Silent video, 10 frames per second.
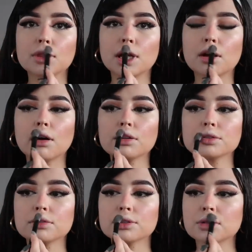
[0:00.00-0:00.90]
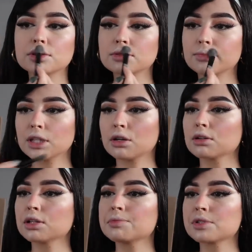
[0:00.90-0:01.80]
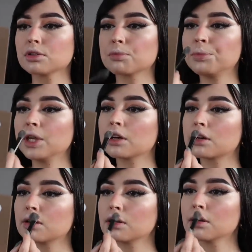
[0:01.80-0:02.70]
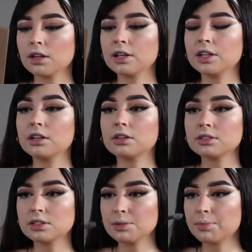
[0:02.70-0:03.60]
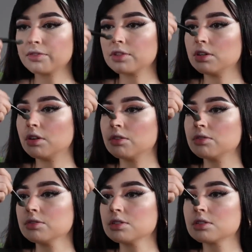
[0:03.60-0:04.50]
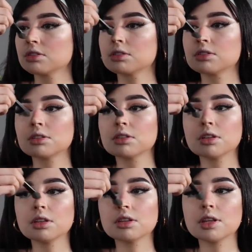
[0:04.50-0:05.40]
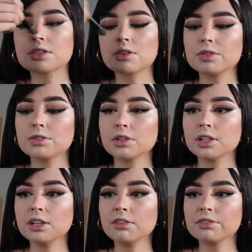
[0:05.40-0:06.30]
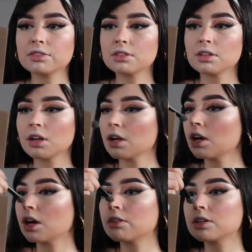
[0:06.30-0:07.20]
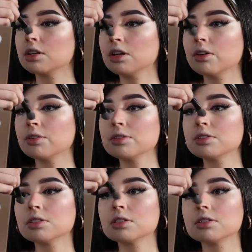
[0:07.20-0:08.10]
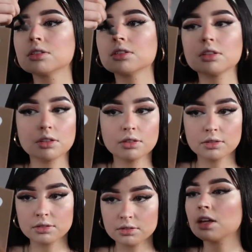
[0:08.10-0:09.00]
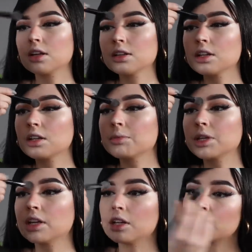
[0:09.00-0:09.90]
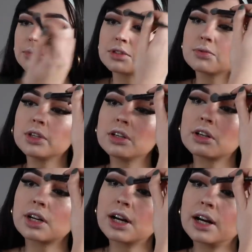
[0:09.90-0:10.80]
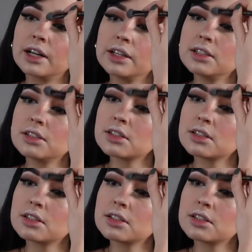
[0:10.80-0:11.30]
That also is going to make your lips look bigger. And here on the tip of the nose, that's going to lift our nose, and a little bit here between your eyes.